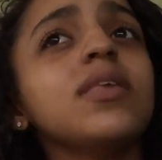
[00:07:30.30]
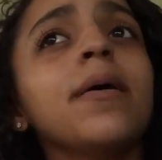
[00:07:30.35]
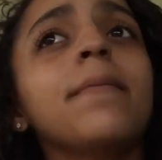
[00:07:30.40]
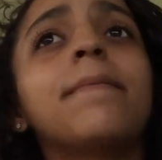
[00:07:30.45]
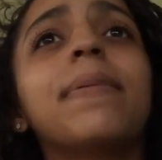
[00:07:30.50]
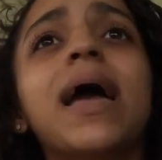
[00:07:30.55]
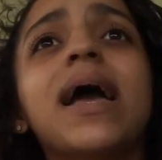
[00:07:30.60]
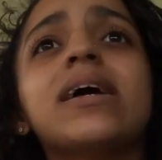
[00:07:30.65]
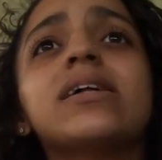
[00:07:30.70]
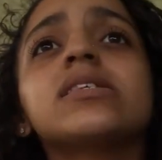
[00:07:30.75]

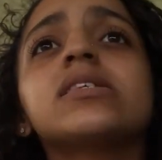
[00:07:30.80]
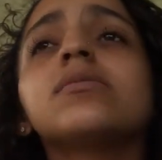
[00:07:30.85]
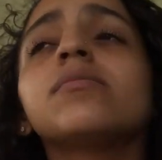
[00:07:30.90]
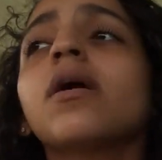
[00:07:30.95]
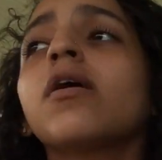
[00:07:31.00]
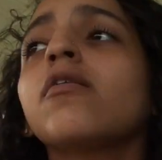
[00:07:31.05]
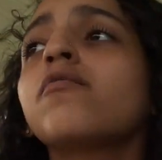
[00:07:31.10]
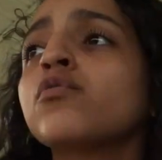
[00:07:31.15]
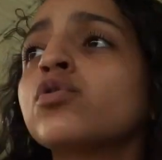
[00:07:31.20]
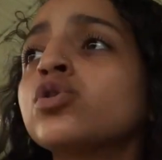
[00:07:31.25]
back to
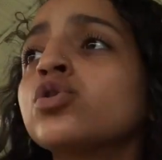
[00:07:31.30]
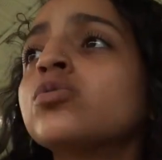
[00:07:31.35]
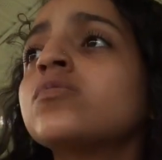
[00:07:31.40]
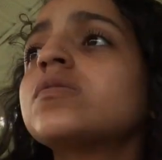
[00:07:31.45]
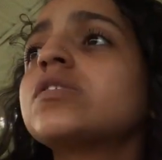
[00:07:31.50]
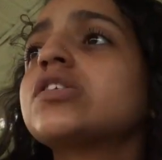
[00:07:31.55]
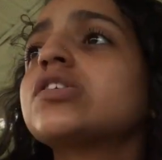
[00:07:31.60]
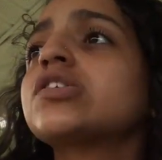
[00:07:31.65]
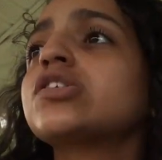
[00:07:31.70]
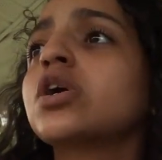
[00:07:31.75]
my
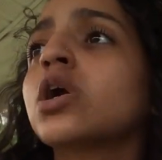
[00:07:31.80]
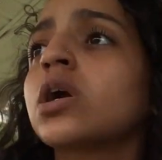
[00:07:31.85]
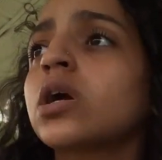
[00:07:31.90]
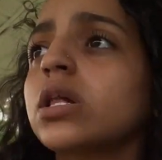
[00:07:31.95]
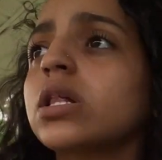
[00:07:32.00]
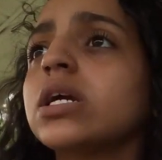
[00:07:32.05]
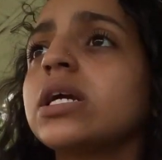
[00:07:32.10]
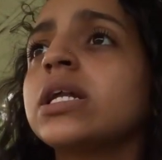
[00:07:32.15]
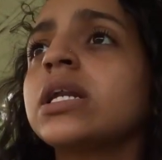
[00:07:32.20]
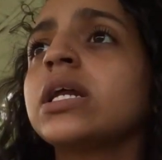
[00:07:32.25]
rooms to start
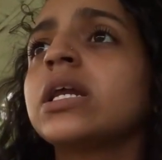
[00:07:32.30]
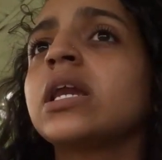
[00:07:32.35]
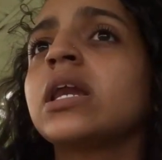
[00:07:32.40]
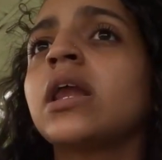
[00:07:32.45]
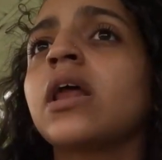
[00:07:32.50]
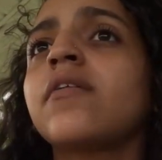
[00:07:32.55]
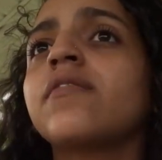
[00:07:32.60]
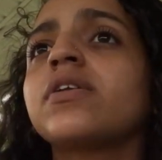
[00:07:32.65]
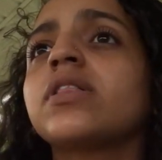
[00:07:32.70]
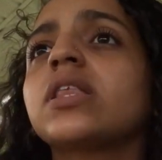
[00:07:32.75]
cleaning and
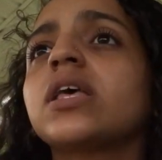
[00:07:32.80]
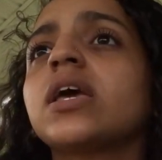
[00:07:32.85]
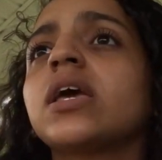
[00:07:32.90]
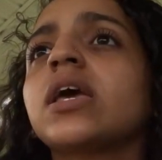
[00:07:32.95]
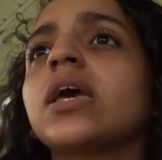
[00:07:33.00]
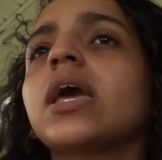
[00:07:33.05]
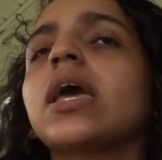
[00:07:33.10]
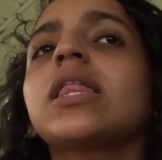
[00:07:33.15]
everything,